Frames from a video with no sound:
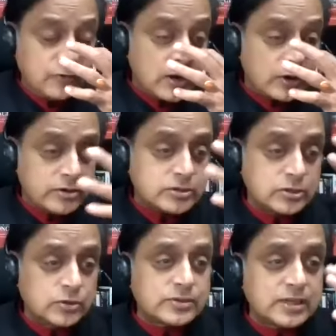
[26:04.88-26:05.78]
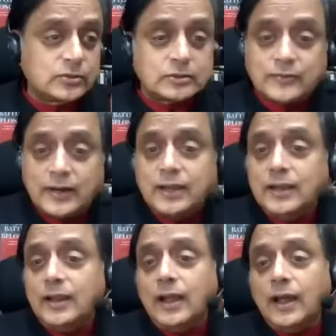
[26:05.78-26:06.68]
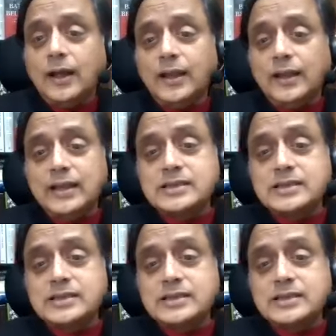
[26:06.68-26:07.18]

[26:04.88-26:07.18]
if you are going to use Hindutva in